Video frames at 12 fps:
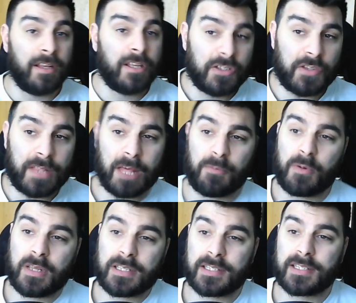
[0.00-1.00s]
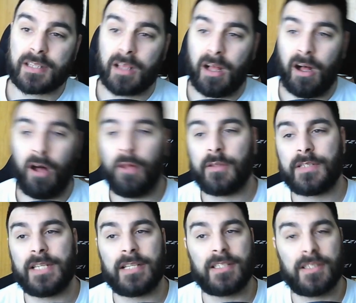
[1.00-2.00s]
so that was all the
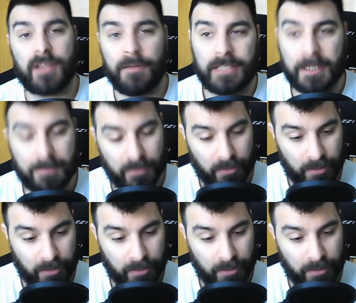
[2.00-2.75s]
6 of the tips or